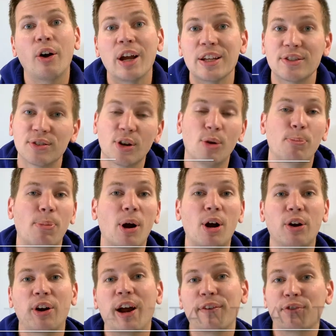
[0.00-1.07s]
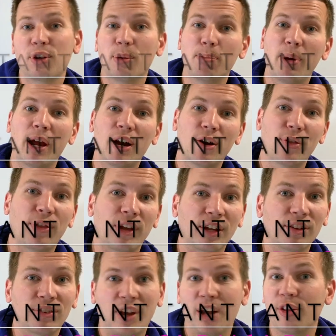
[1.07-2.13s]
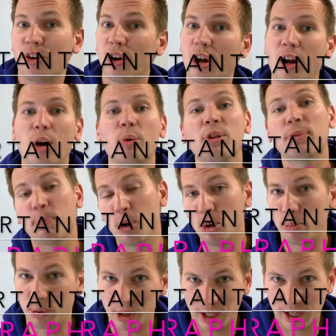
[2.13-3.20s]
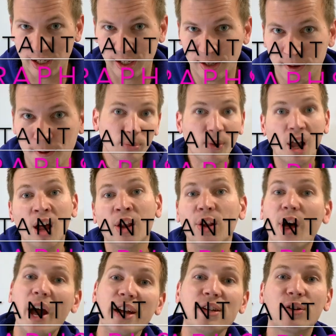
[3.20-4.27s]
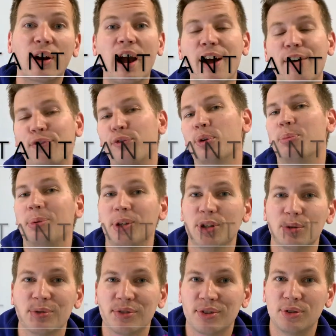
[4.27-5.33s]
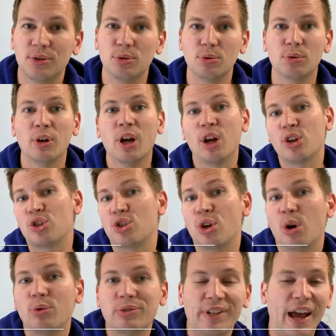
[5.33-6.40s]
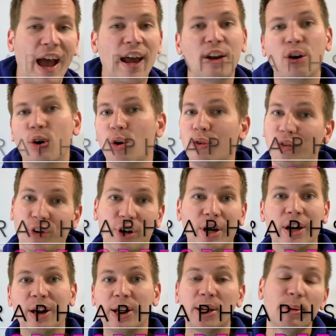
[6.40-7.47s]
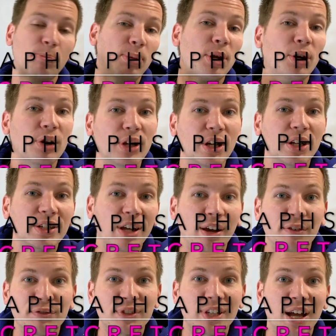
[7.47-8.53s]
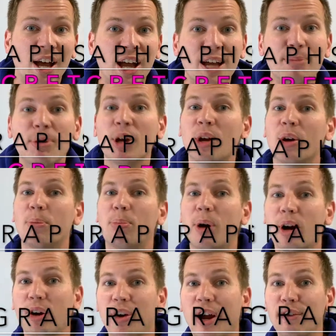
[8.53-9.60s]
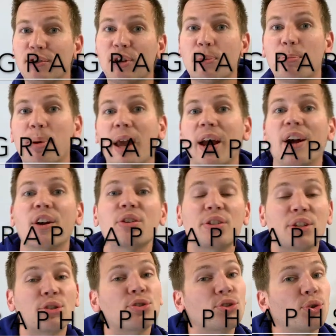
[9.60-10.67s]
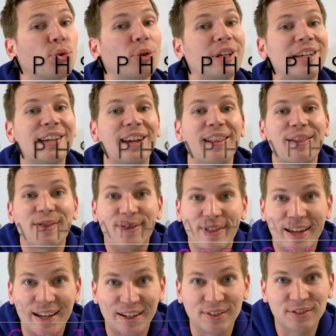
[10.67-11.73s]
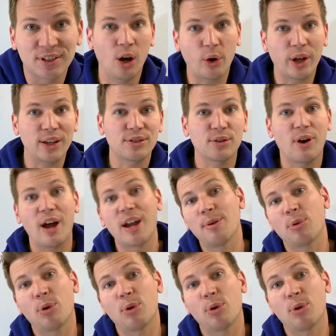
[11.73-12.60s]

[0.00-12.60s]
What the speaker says: right, so bar graphs compare things, and they're not always poop related. A line graph would be used to show data over a period of time. Bar graphs compare discrete things. Okay, so I am